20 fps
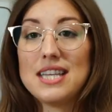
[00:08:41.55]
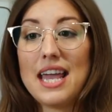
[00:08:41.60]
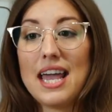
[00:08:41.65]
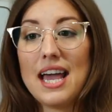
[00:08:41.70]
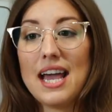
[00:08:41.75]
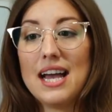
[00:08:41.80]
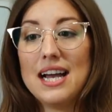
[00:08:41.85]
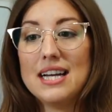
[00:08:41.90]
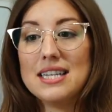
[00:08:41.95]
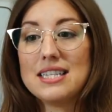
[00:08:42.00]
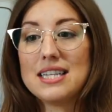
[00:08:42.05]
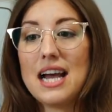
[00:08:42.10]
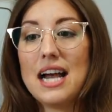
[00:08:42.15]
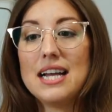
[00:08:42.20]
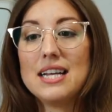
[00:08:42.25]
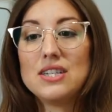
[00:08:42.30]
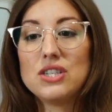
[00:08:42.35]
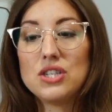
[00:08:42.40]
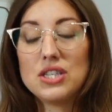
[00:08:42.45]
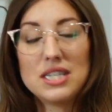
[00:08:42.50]
And
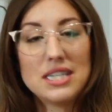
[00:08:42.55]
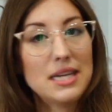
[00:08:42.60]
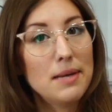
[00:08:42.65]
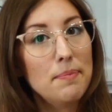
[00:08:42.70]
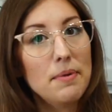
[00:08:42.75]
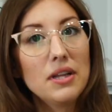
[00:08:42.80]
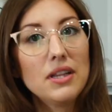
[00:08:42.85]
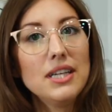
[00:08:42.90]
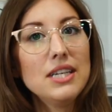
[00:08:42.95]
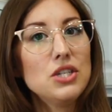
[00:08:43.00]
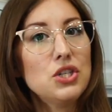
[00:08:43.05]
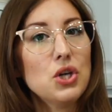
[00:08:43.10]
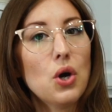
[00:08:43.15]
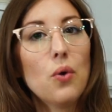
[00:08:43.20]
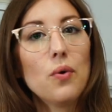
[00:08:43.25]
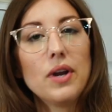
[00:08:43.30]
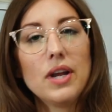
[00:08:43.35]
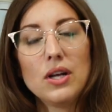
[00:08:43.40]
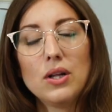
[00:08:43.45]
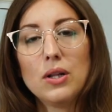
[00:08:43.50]
I typically
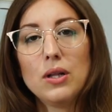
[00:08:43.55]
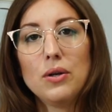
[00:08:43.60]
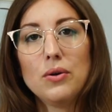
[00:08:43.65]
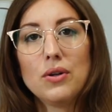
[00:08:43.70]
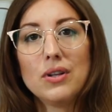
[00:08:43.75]
don't include